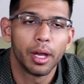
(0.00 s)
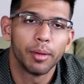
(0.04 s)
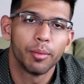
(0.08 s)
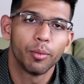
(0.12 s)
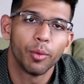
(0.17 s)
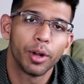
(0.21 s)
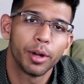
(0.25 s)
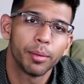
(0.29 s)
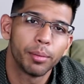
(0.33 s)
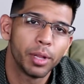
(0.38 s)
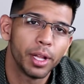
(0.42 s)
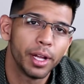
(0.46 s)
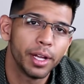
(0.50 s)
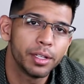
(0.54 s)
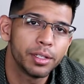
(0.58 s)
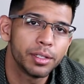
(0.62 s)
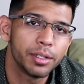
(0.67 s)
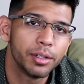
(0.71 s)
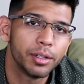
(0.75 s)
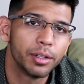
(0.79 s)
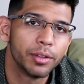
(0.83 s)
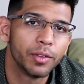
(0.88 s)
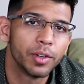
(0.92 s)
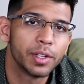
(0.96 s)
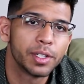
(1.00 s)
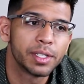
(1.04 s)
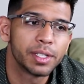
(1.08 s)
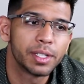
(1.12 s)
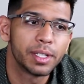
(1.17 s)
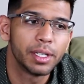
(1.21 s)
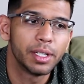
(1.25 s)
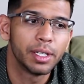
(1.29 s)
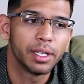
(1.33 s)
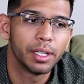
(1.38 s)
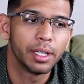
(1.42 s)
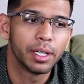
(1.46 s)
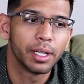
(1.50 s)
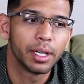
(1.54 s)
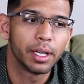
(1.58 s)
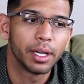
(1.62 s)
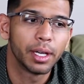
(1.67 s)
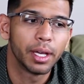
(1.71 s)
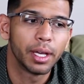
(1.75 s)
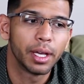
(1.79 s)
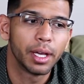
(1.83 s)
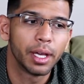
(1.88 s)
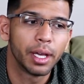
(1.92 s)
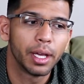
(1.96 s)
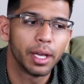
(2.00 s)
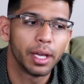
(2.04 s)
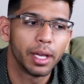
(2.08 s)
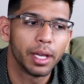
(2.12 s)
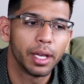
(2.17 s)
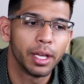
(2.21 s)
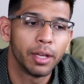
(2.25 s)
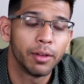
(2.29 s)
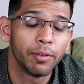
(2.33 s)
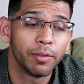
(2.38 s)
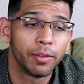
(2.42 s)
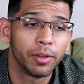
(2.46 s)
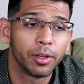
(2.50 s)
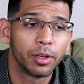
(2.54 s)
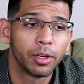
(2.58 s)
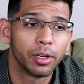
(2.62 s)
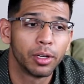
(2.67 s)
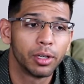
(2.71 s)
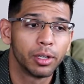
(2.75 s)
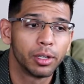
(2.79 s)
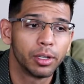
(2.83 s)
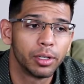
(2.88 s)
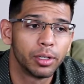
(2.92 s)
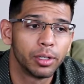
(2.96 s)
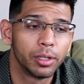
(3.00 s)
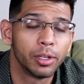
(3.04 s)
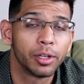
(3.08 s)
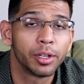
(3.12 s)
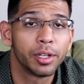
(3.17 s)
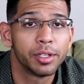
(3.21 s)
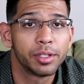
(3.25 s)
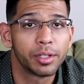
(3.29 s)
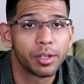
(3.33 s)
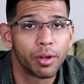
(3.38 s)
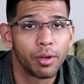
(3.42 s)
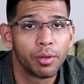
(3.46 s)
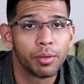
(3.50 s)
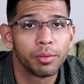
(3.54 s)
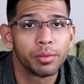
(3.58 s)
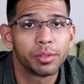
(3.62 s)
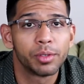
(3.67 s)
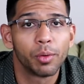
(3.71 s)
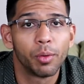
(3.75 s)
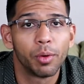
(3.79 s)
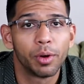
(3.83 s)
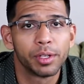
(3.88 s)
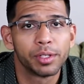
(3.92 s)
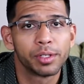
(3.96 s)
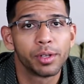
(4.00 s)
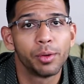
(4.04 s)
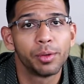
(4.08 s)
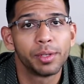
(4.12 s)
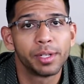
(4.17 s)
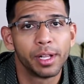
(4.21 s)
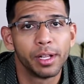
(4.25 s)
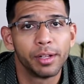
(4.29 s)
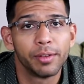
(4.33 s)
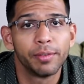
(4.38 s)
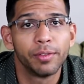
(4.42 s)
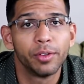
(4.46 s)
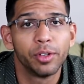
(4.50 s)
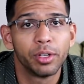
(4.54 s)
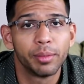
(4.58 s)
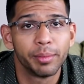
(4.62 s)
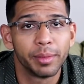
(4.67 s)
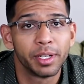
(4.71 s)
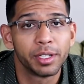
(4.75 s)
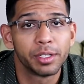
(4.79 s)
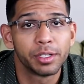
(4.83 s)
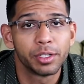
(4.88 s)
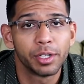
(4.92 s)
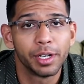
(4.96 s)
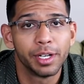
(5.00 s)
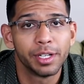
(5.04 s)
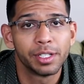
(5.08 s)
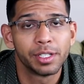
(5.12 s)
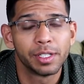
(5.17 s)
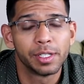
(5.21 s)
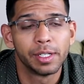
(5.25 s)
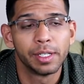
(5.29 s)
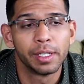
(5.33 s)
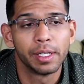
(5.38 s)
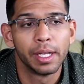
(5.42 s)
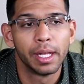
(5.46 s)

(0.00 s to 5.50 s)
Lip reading: When applying to university, if you're looking to go towards hotel and food administration,